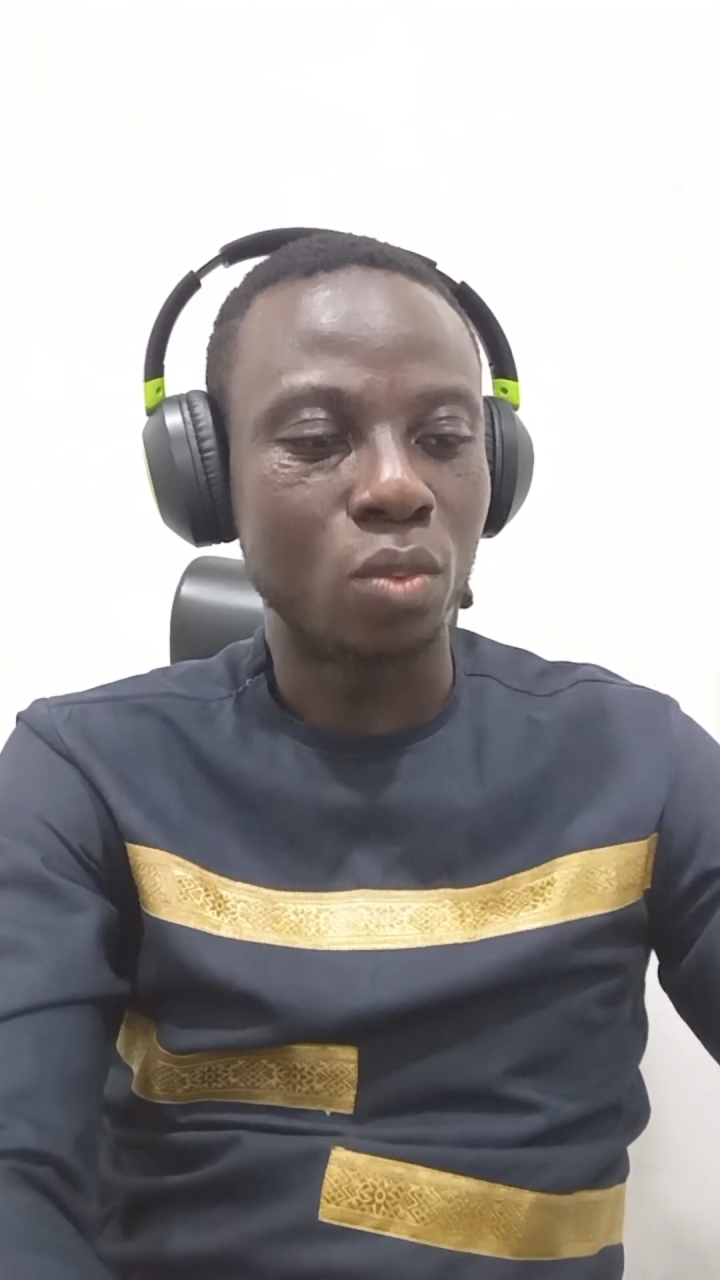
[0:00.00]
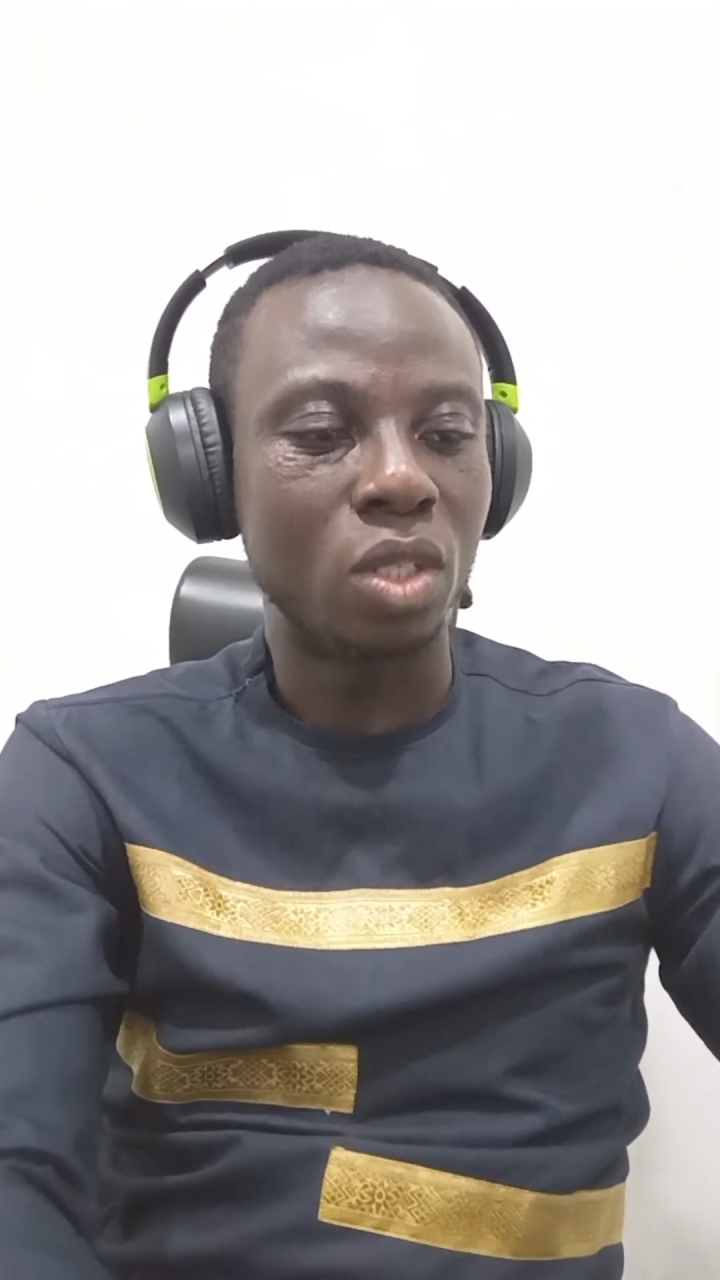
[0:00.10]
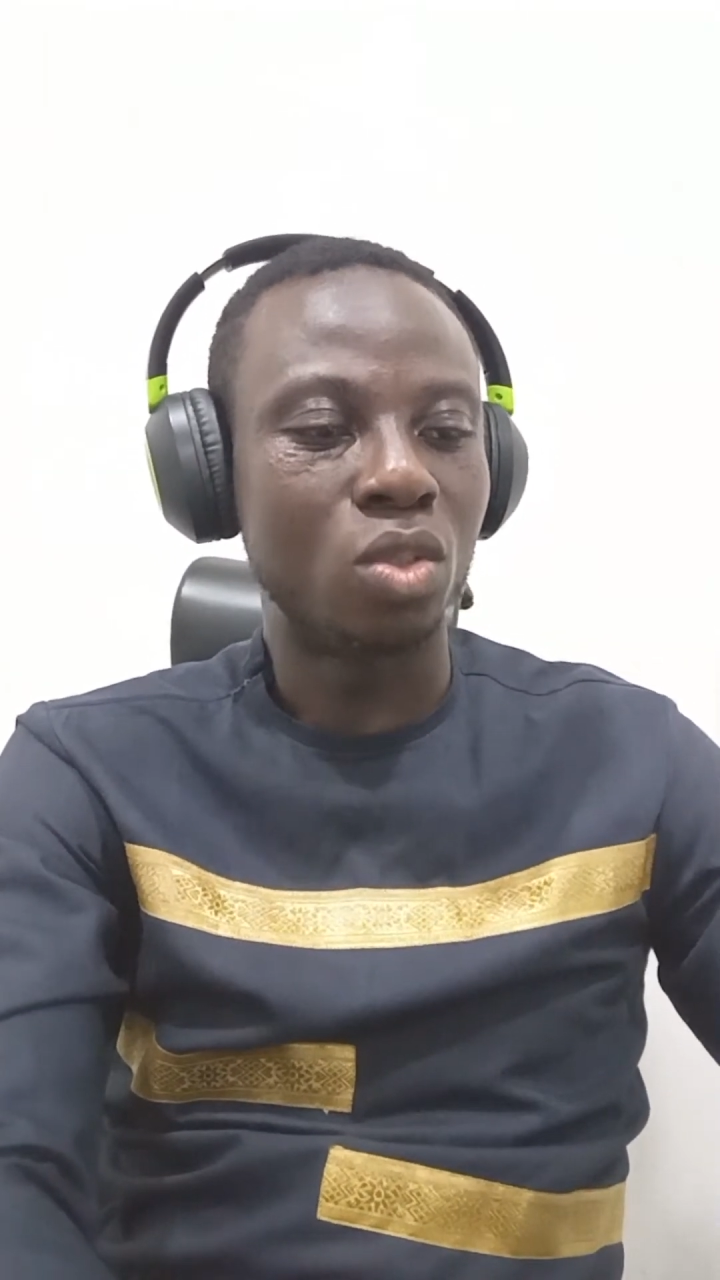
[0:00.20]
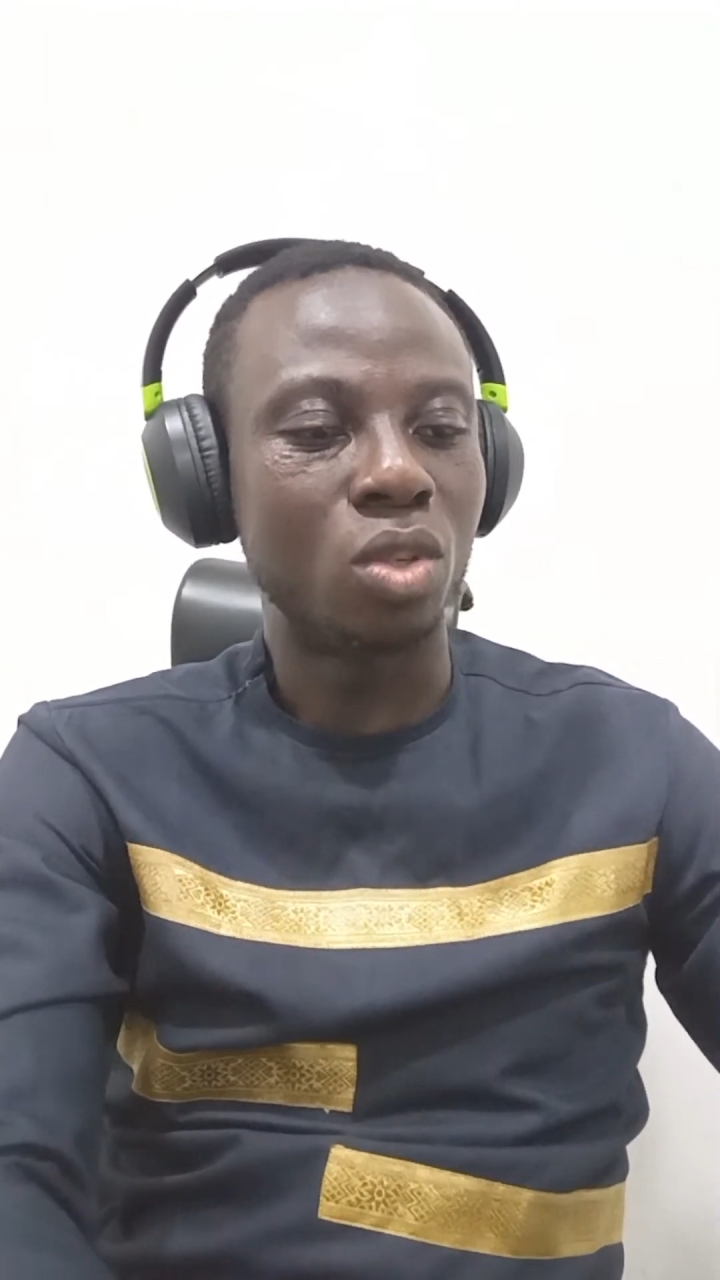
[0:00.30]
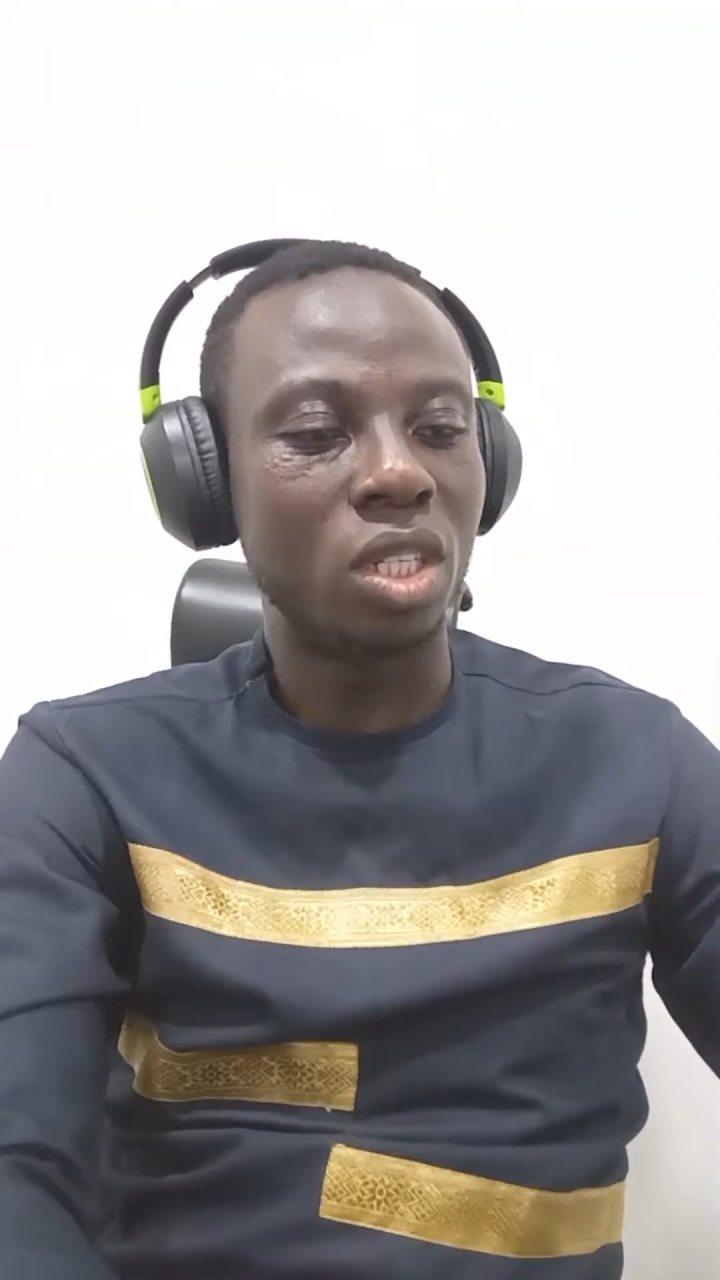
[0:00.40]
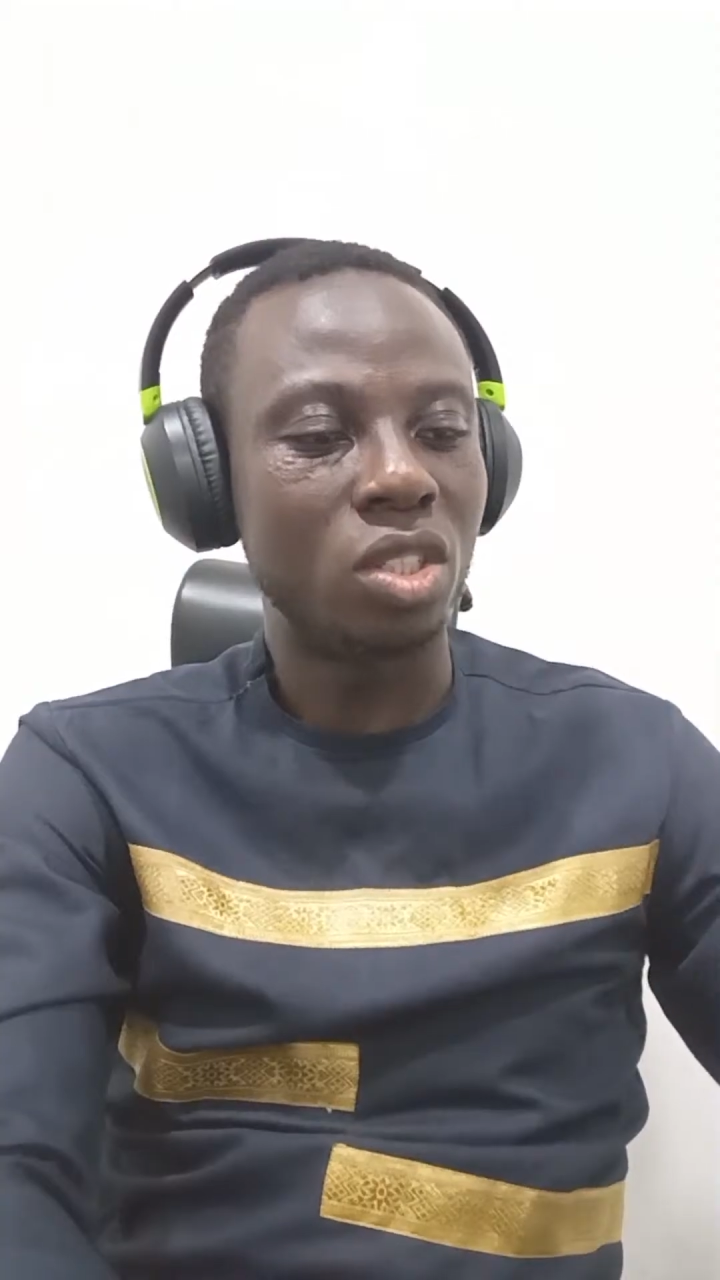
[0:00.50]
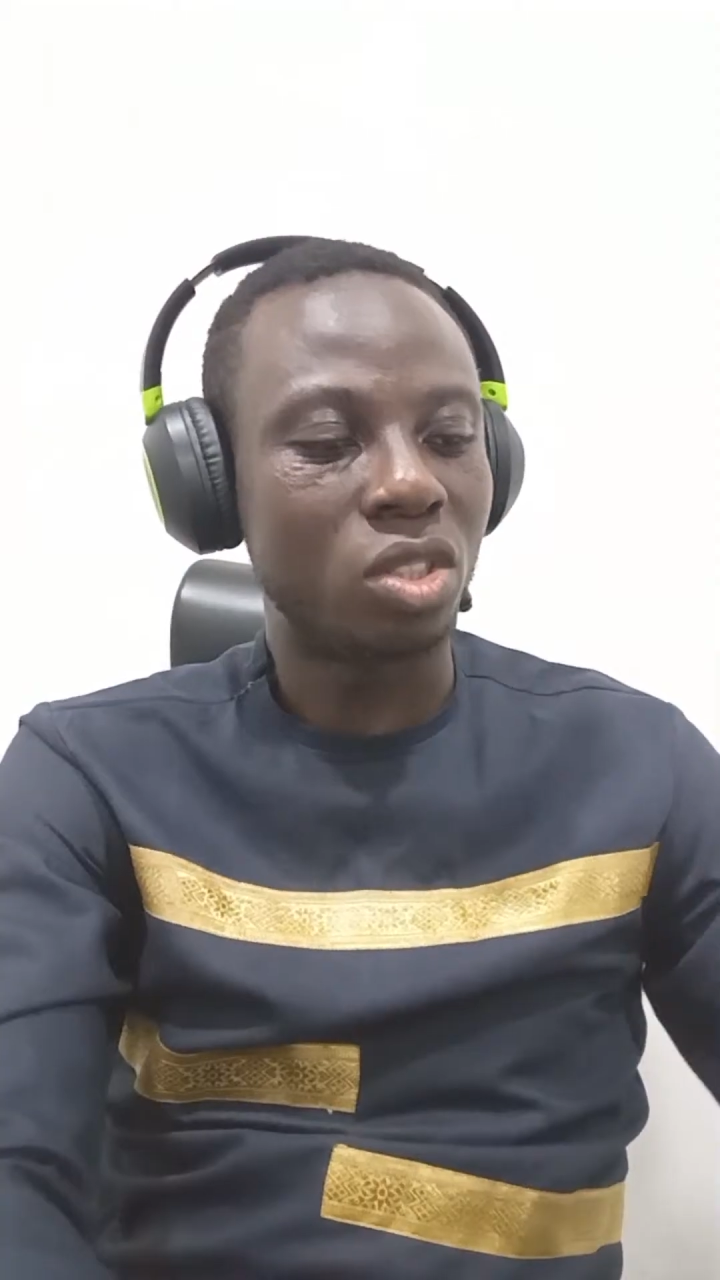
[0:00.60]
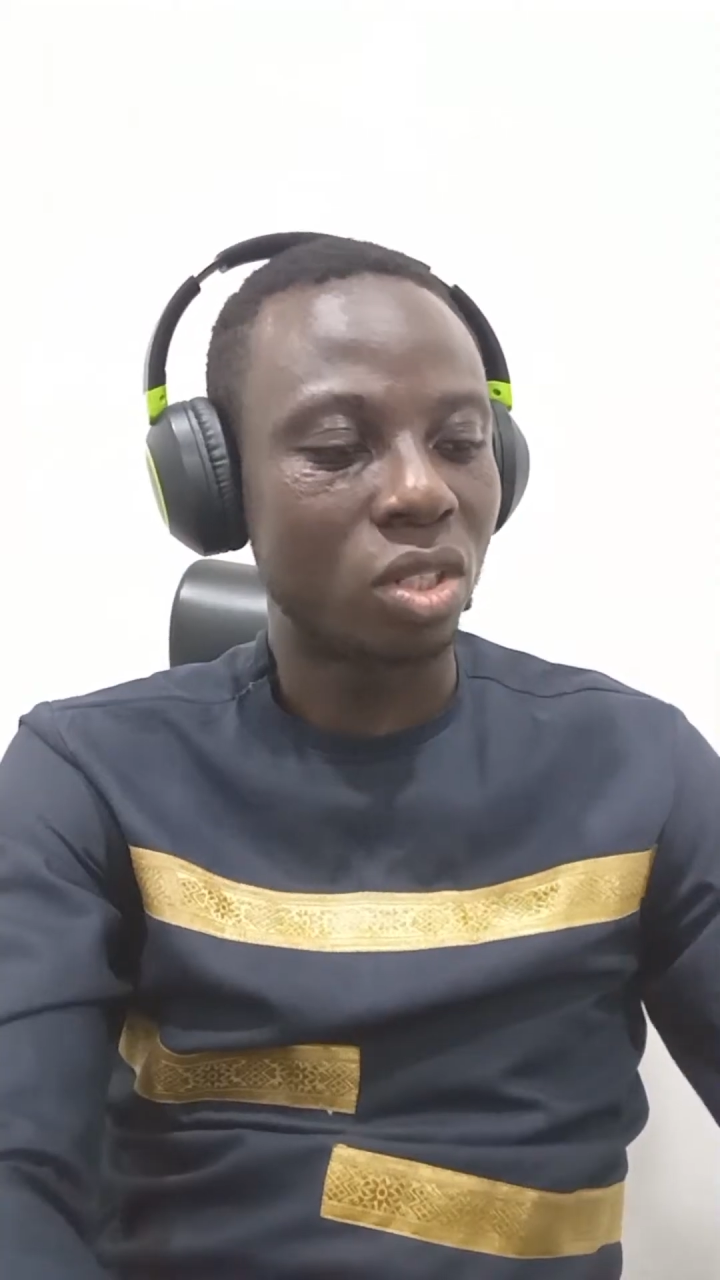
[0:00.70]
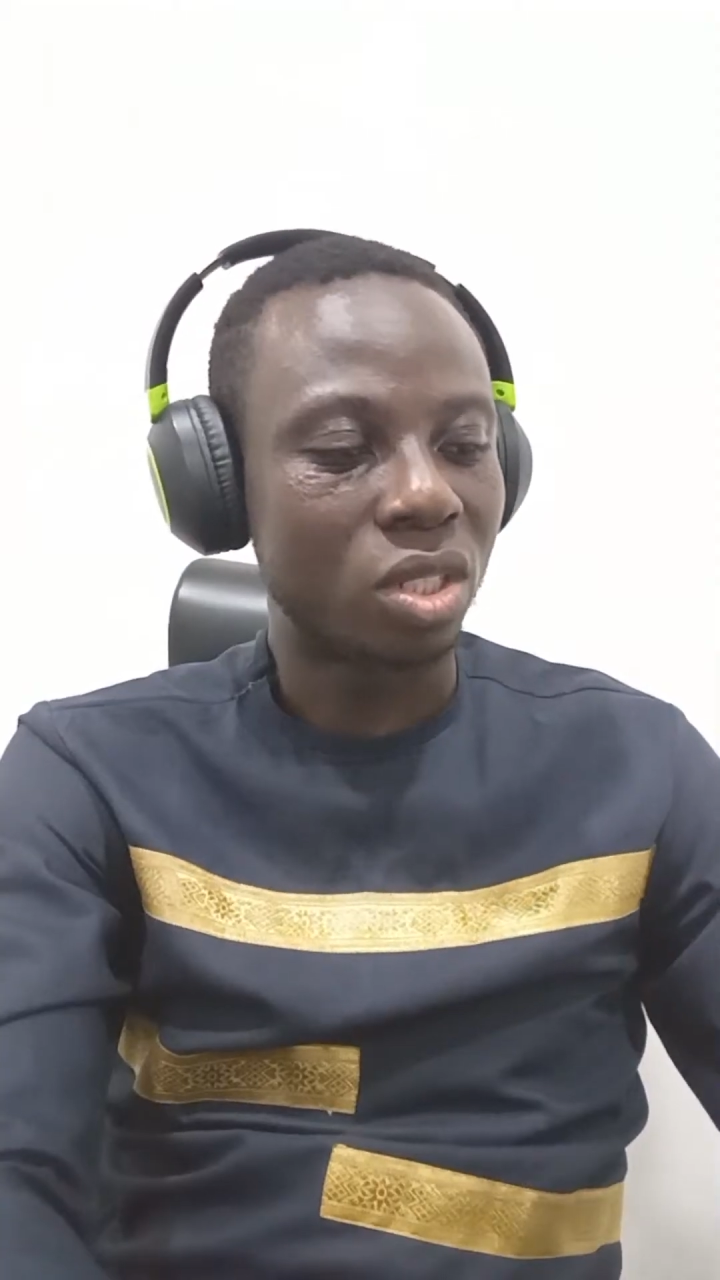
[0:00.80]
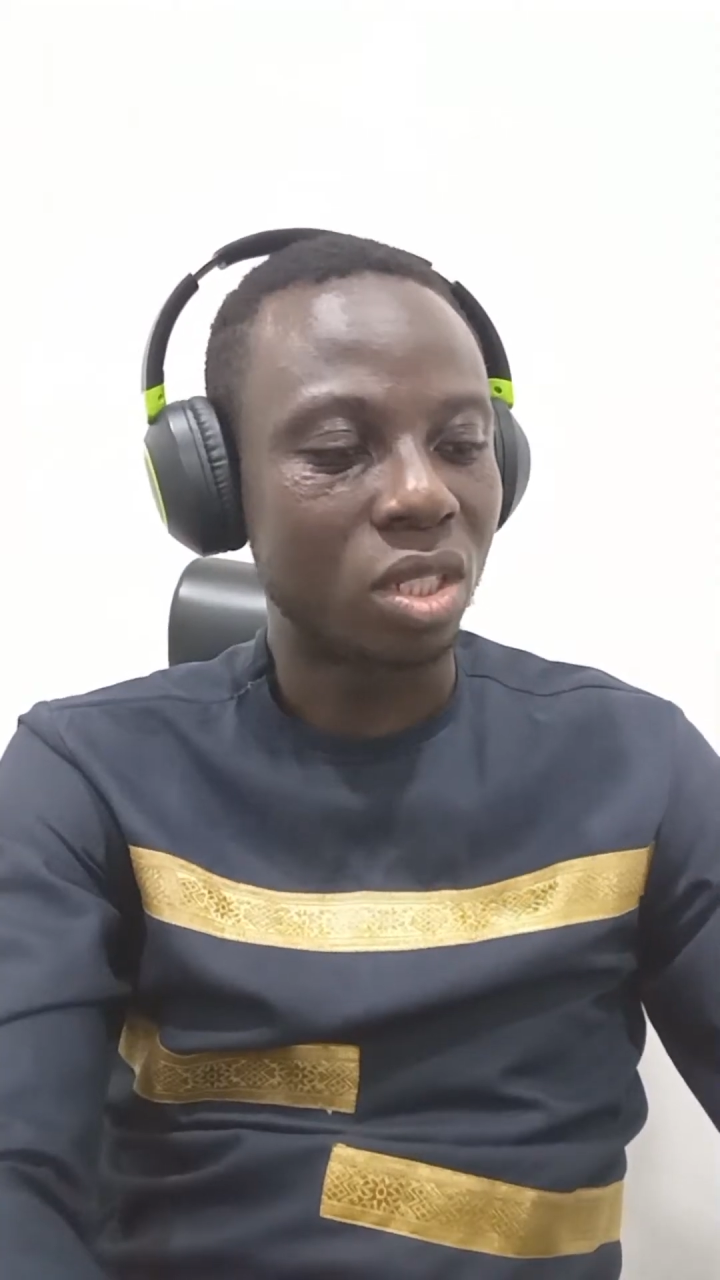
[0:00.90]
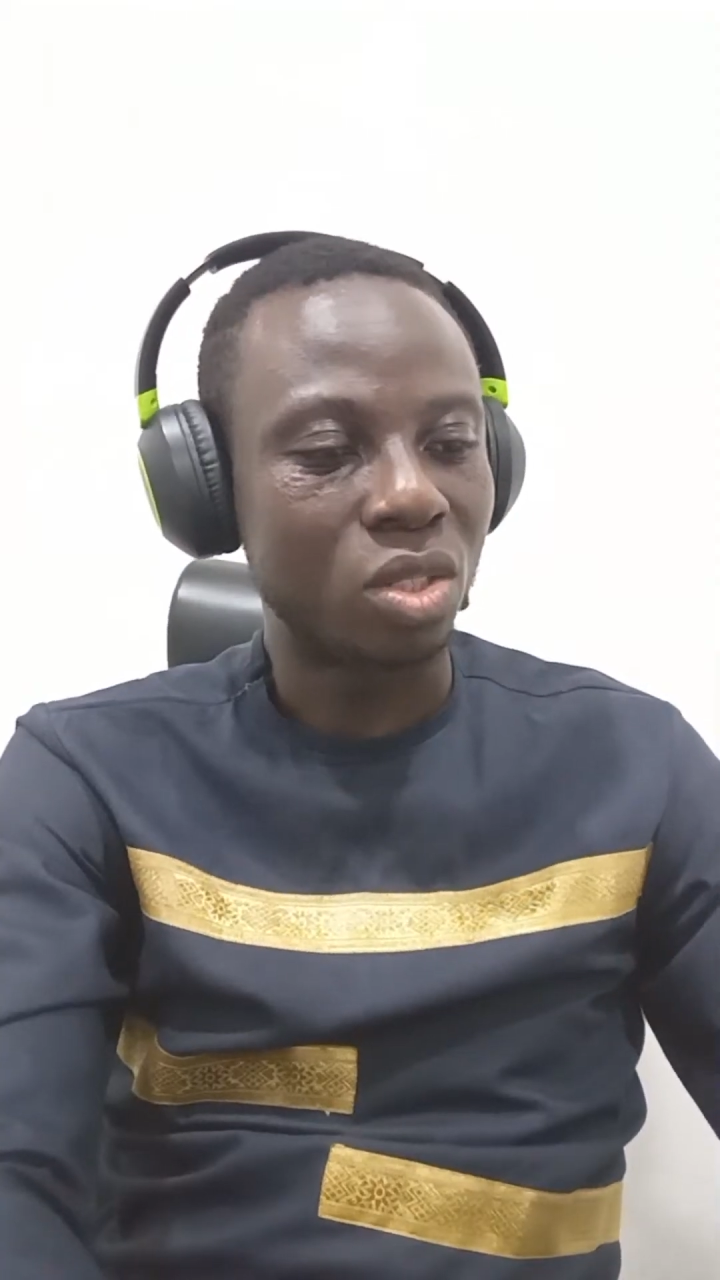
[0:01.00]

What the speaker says: doing justice